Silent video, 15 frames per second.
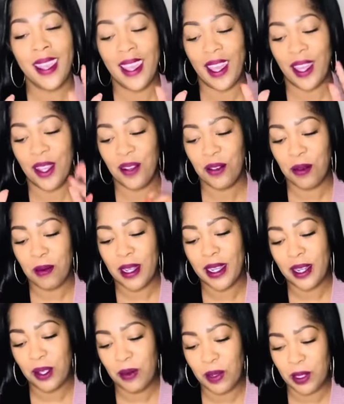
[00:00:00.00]
Hey
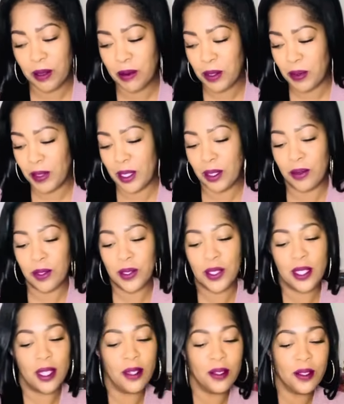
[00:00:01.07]
everybody, welcome to Elite Rose
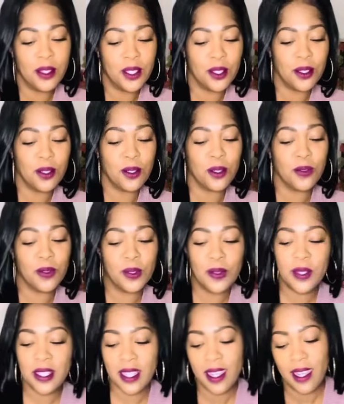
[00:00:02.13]
Tarot. It's your girl
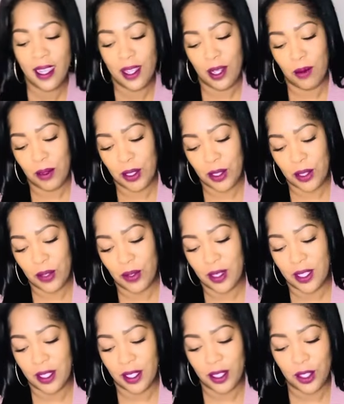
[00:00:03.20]
Rose, and I'm here to do
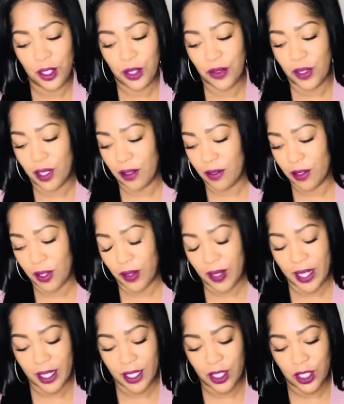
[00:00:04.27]
another energy reading for you
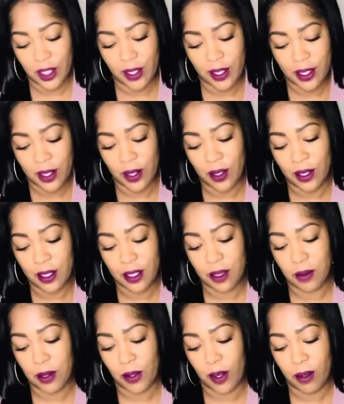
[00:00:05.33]
guys. Shout out to all the
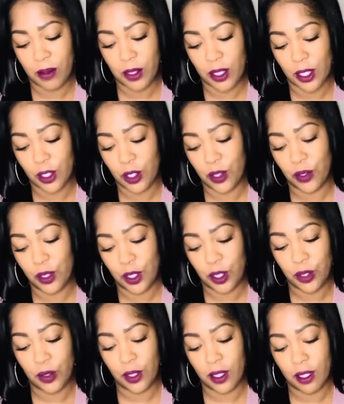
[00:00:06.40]
subscribers. I truly,
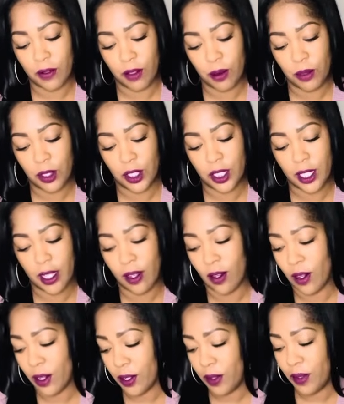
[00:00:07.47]
truly love and appreciate
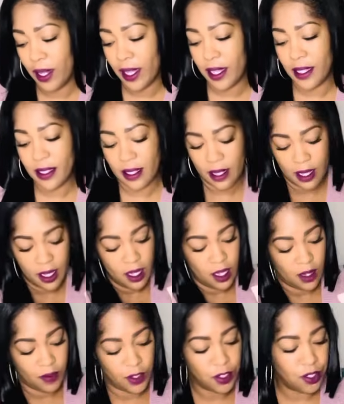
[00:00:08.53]
all you guys.
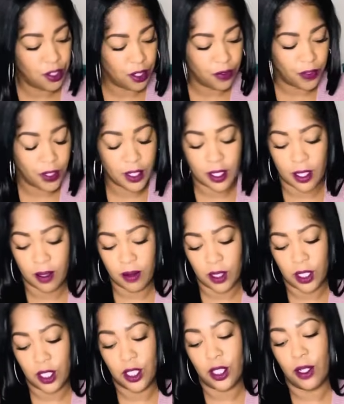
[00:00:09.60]
If this is your first time to
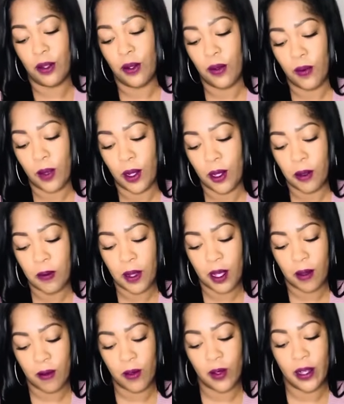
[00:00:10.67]
the channel, welcome,
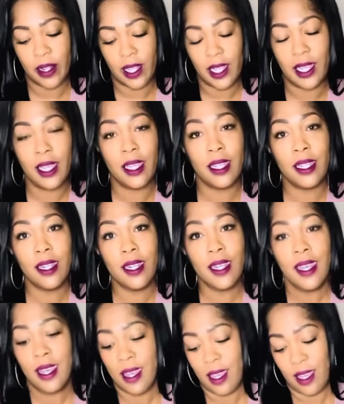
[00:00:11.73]
come on in.
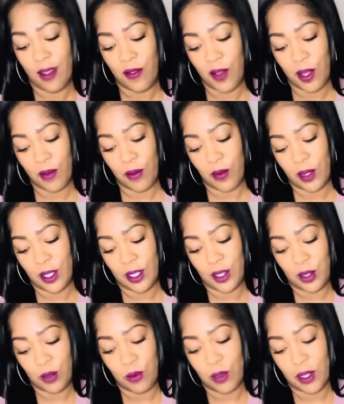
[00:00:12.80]
If you ever wanted
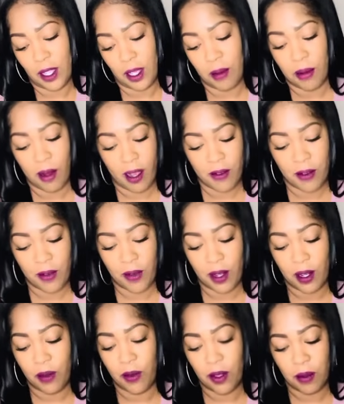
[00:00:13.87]
to book a private
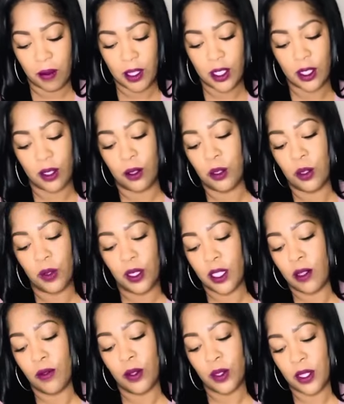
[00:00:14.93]
reading with me, just go to
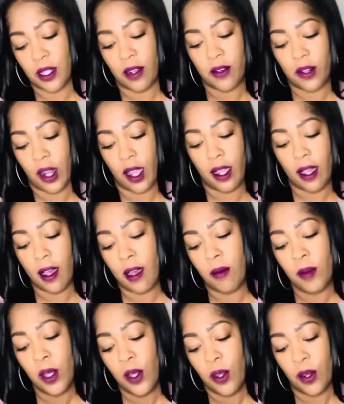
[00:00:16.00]
elite rose tarot dot com,
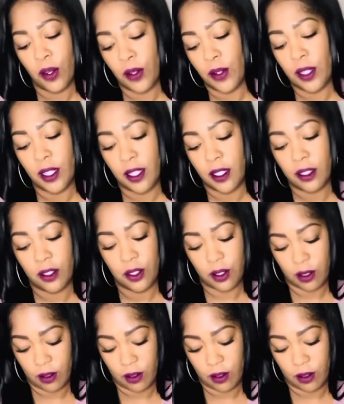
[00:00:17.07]
or you can look in the